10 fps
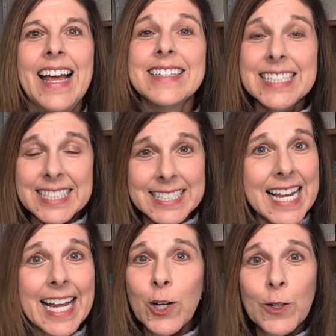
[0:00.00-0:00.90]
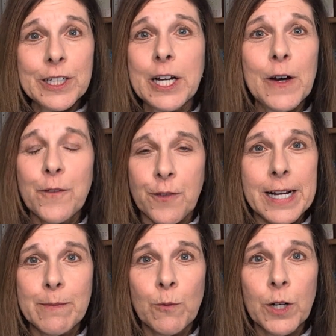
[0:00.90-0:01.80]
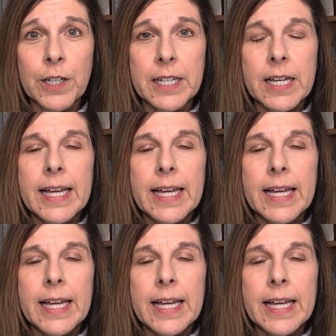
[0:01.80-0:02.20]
The Stay or Go framework